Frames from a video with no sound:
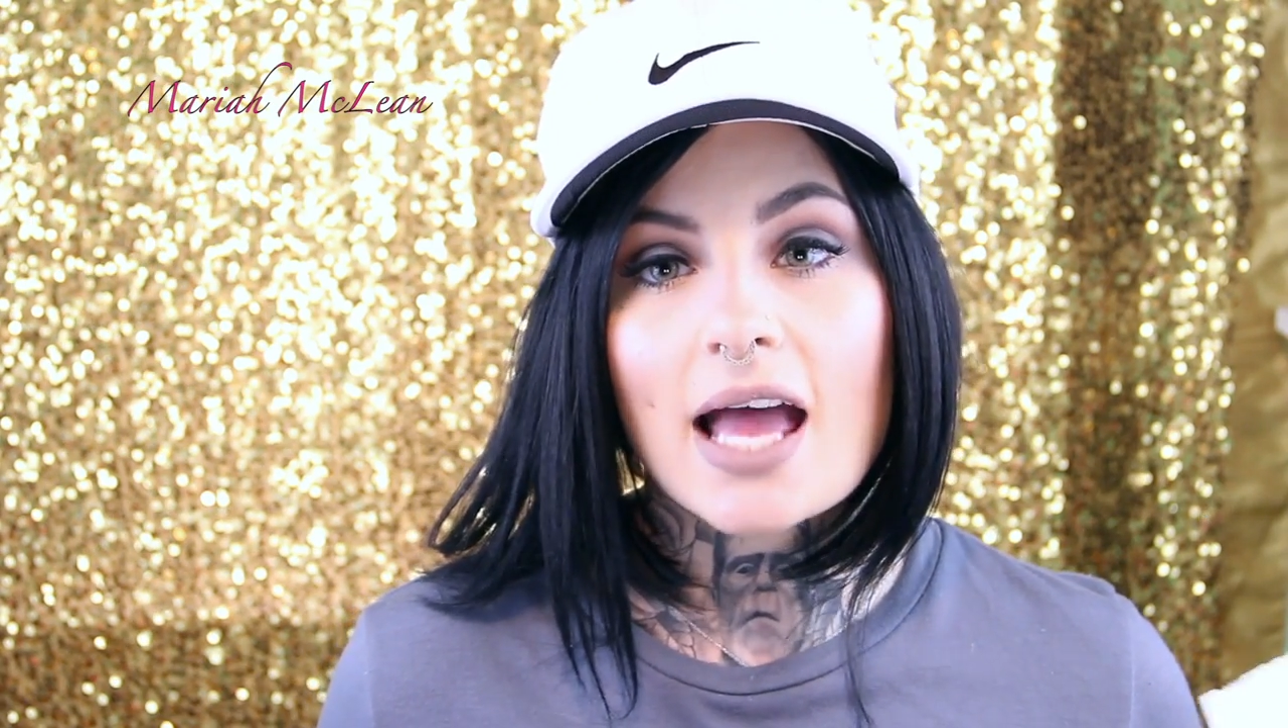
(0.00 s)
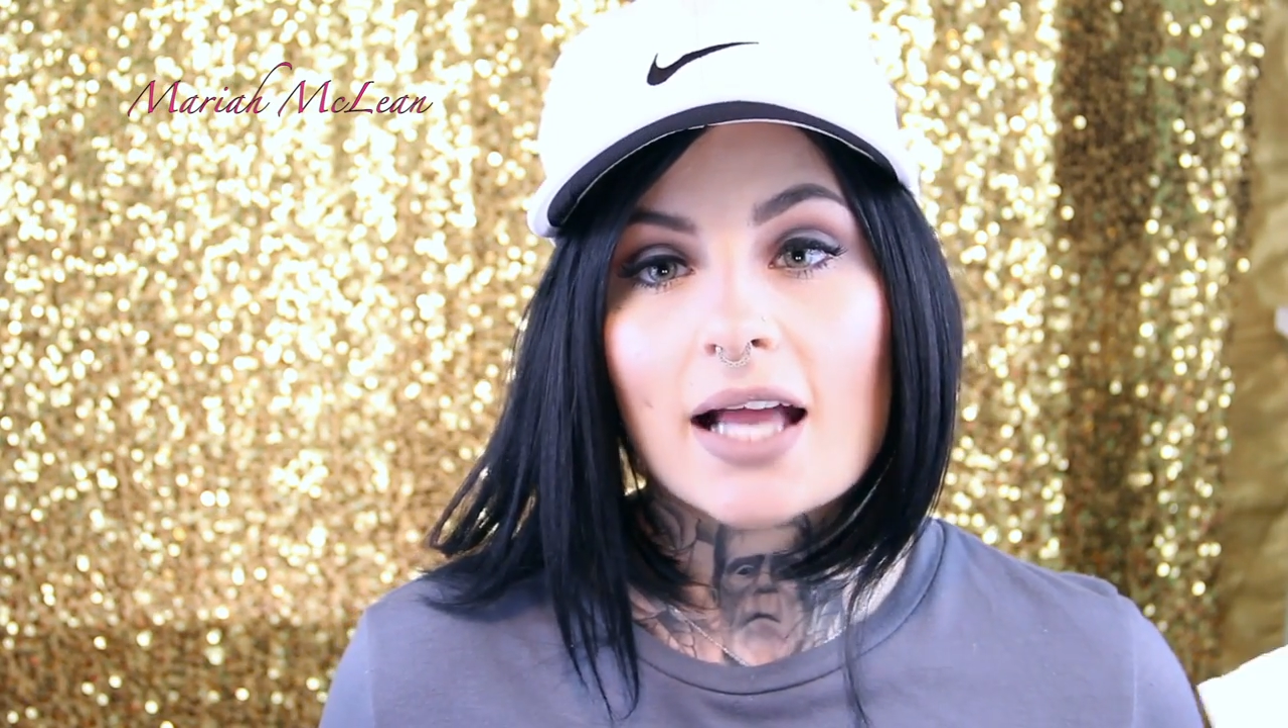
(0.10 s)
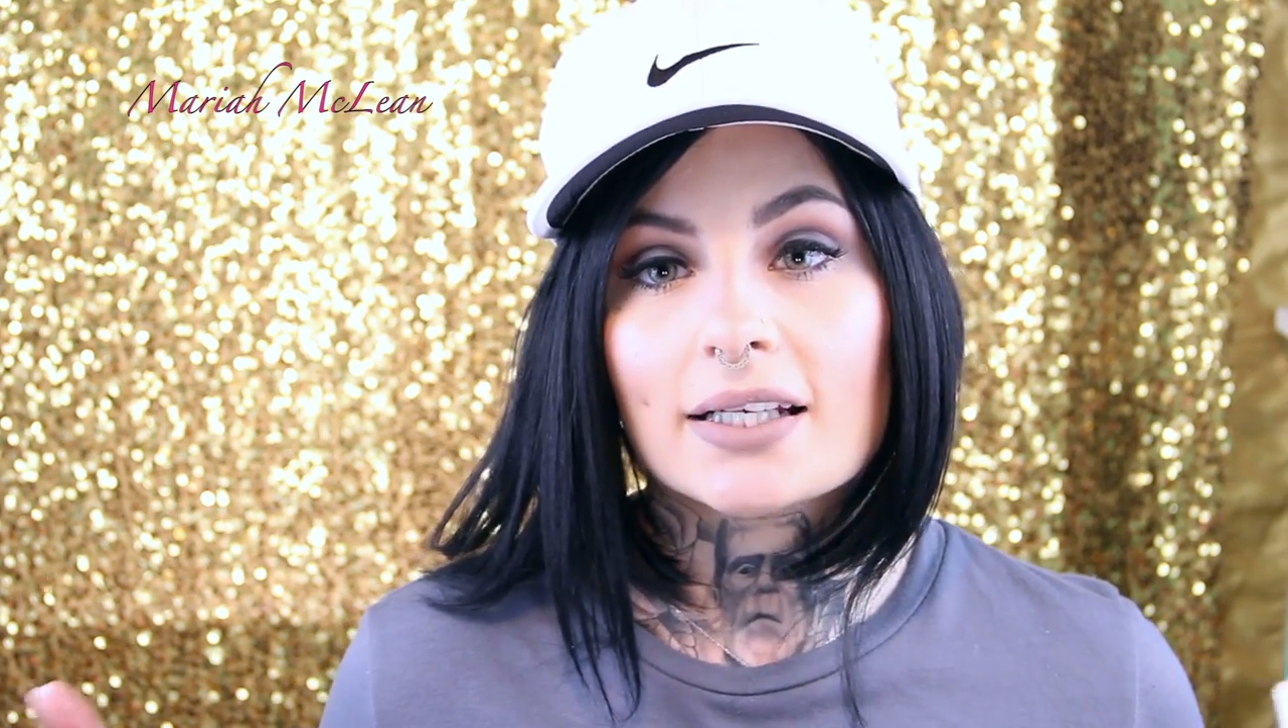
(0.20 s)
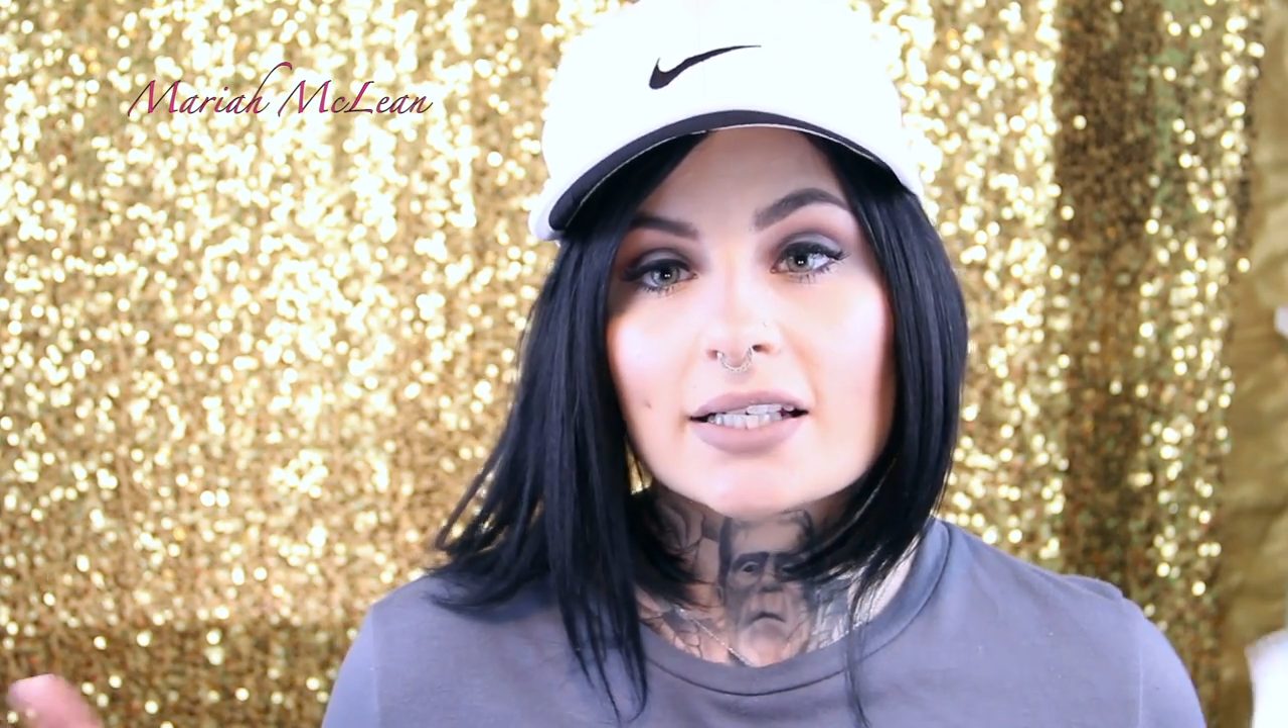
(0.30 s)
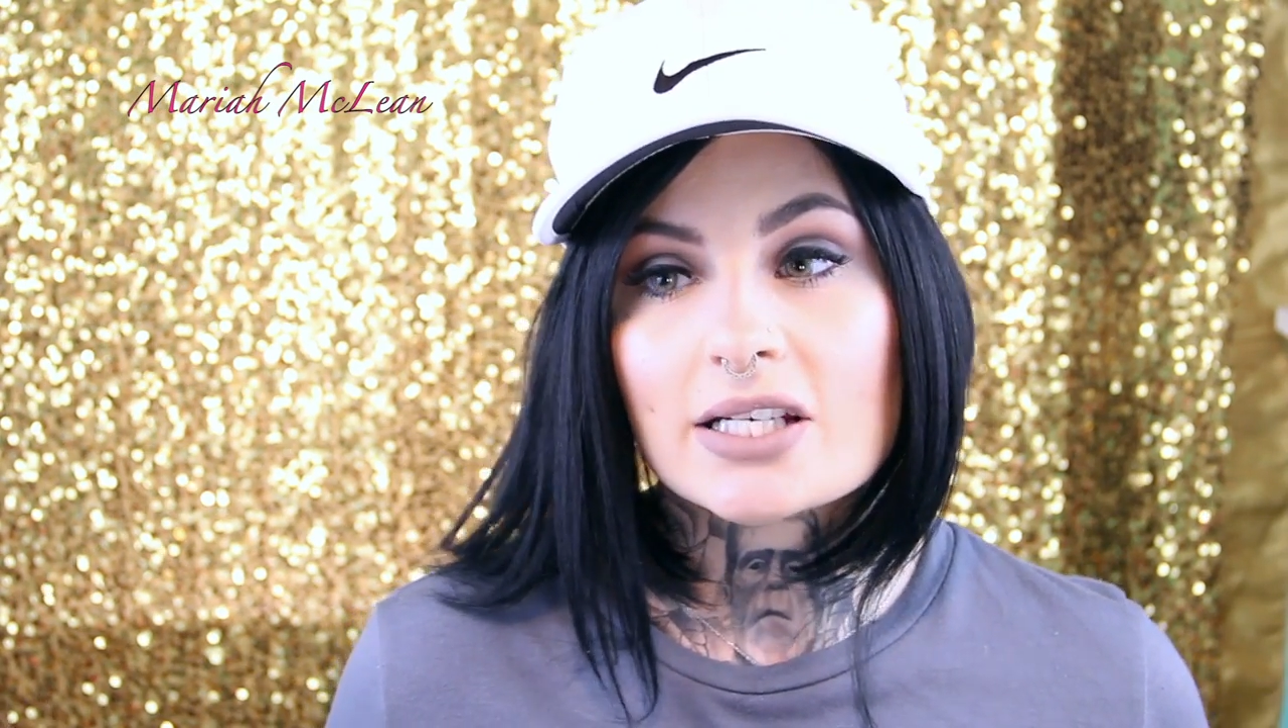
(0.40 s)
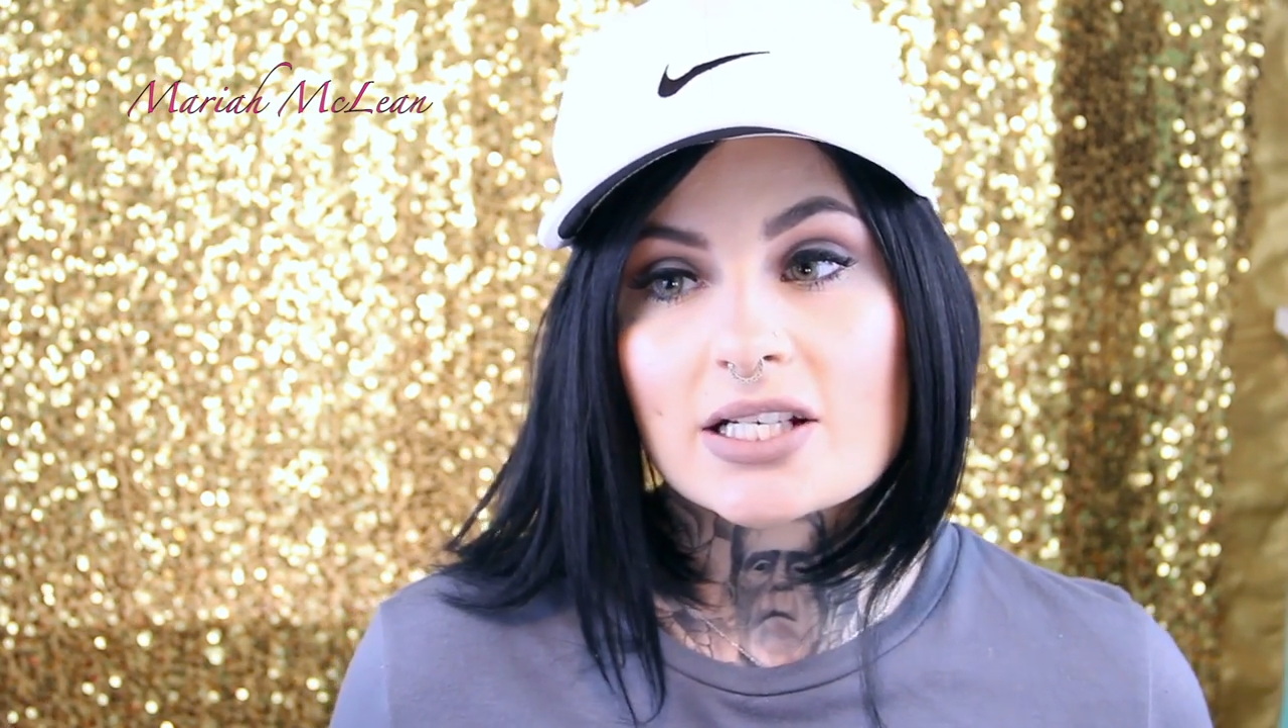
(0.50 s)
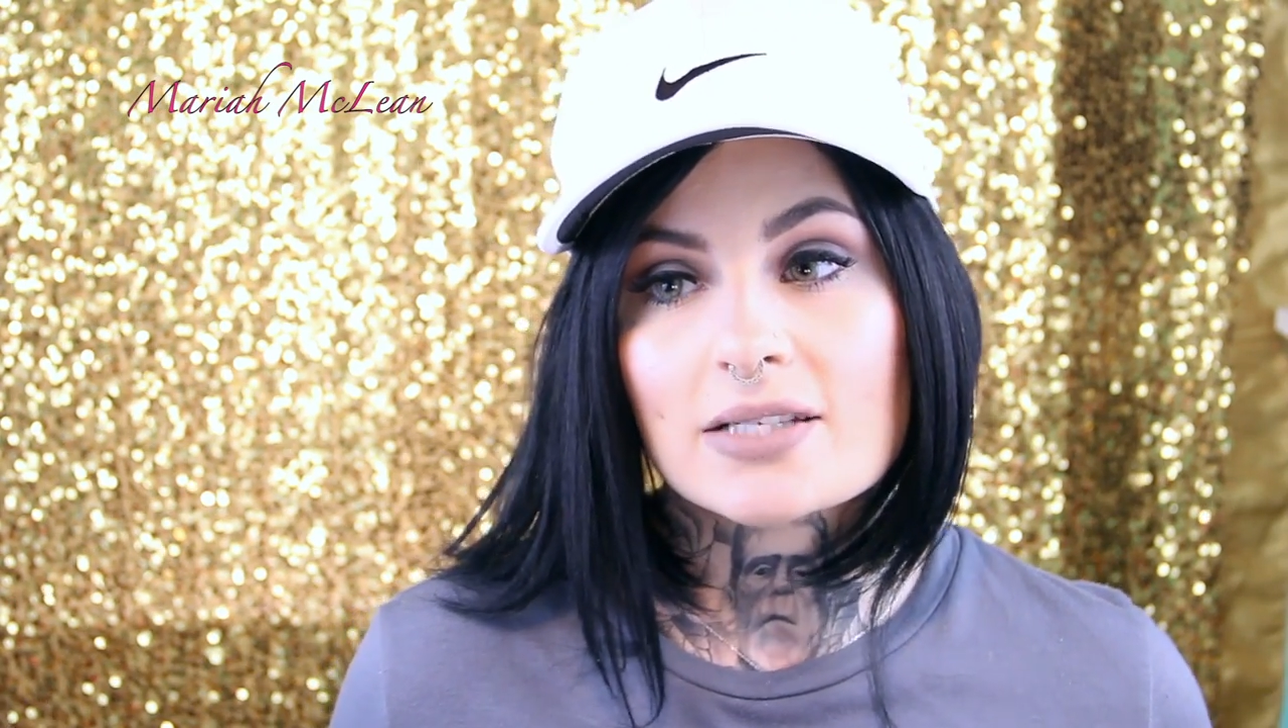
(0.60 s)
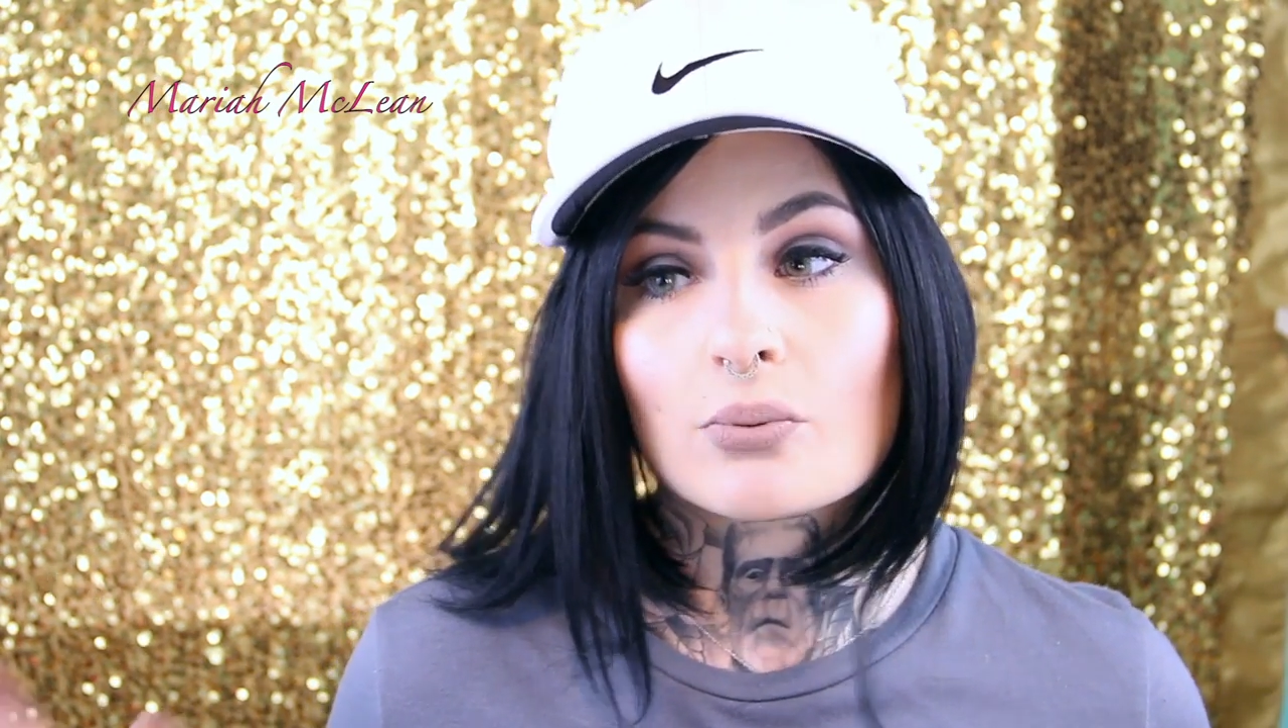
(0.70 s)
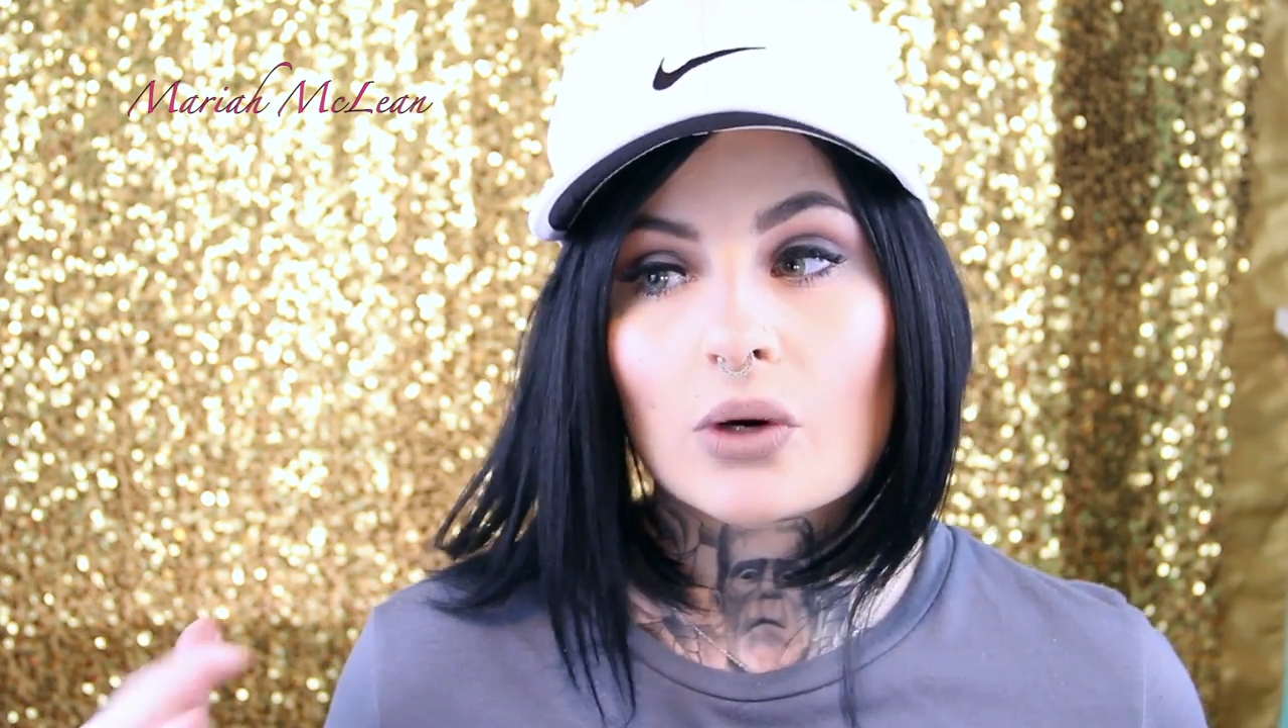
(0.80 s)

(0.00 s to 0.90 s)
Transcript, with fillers: and it's just